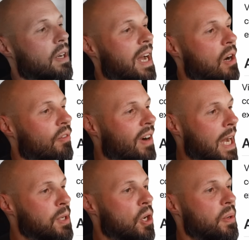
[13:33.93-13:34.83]
have how
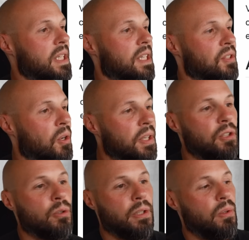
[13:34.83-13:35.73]
vibe coding is hurting
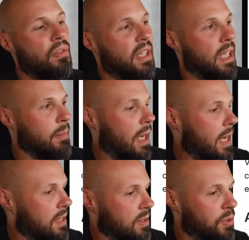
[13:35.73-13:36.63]
your critical thinking by
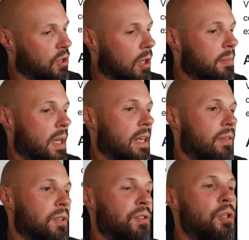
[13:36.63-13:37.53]
Asm Sharp.
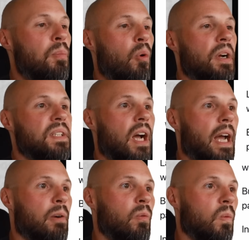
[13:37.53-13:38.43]
And there's two points
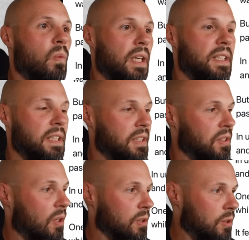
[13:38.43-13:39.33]
I liked in
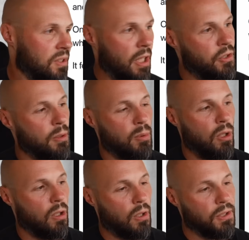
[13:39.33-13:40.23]
this article. It's not a super
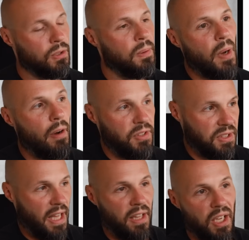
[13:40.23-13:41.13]
long article.
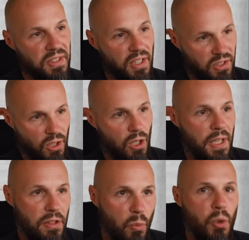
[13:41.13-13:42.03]
Obviously, the headline says it all,
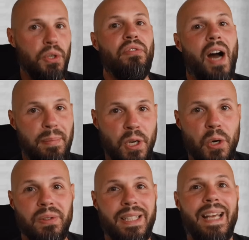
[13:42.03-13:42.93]
right? The more you vibe
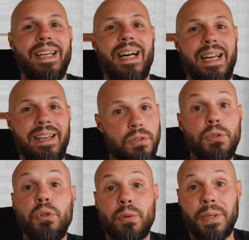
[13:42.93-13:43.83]
code and let AI
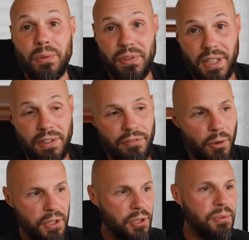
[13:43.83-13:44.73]
do the critical thinking
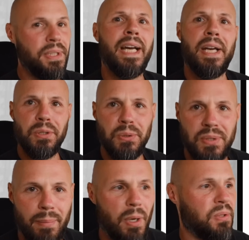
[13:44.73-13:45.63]
for you, you kind of lose
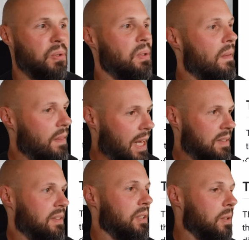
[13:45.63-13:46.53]
that muscle, that
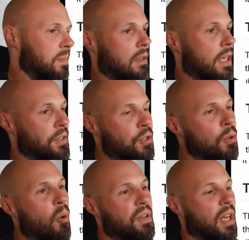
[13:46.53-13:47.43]
skill. And the
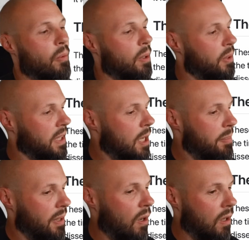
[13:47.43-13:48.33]
two points I wanna bring
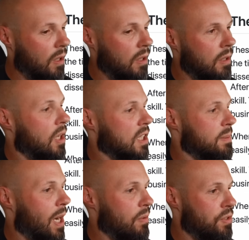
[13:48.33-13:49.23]
up are, talks
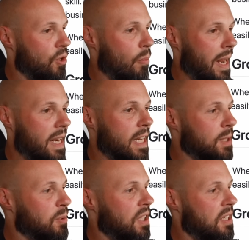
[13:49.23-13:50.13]
about domain
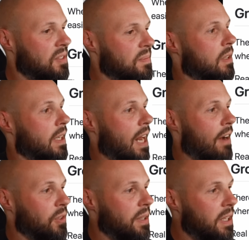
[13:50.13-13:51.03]
expertise, right?
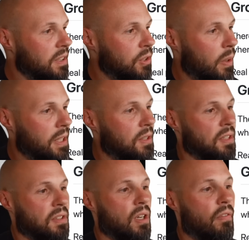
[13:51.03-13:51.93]
After nearly 20 years
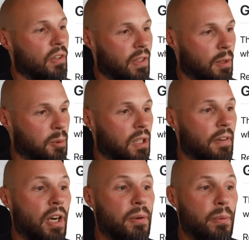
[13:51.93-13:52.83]
as a software developer,
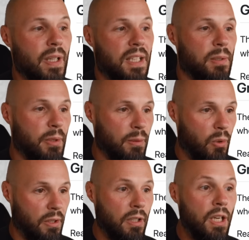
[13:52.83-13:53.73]
I've come to realize something
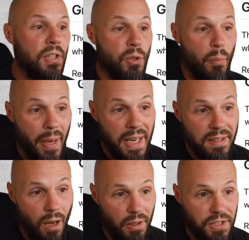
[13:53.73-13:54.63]
important. Domain
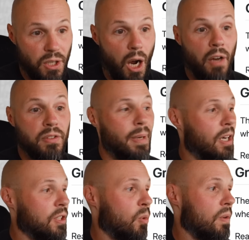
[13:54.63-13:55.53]
knowledge often
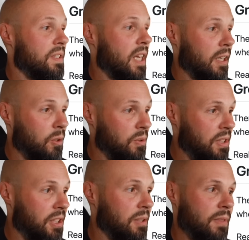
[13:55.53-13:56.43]
matters more than technical
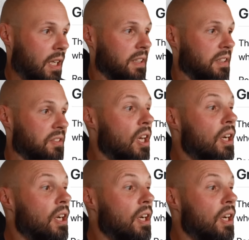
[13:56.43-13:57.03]
skill. I like this.